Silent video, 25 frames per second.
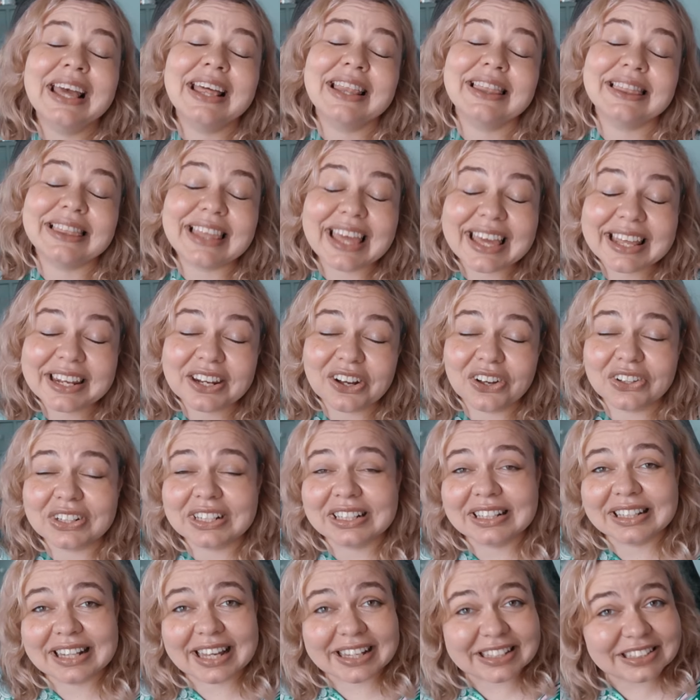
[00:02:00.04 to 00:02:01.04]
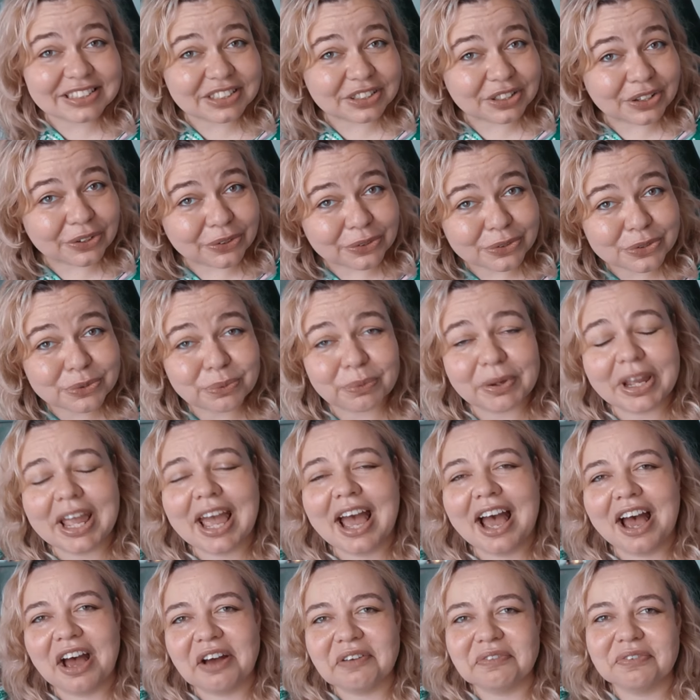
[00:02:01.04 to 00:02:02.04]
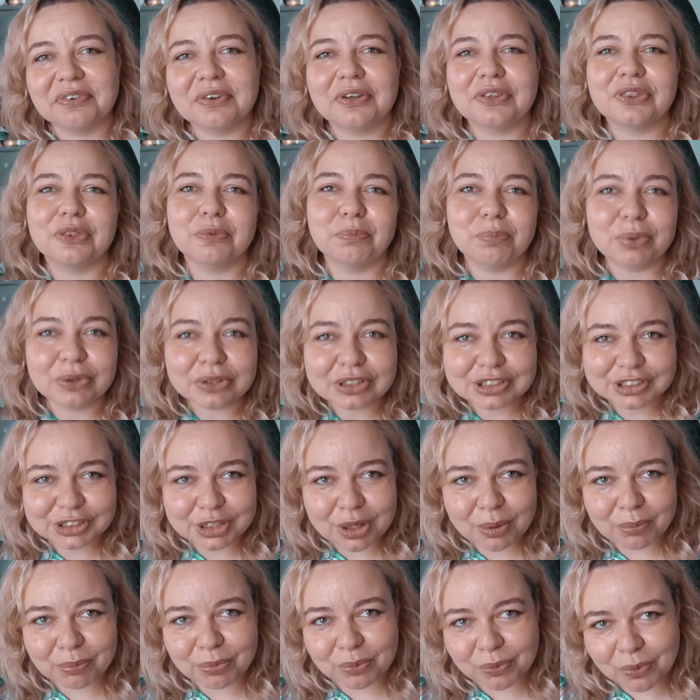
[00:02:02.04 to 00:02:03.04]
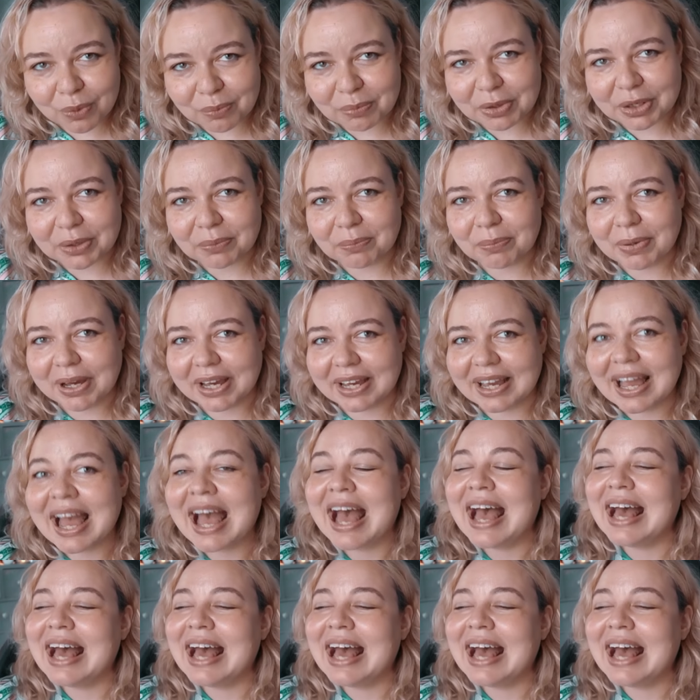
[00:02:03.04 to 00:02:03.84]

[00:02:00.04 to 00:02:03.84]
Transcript: Then on a lighter note, we have The Bookshop Woman by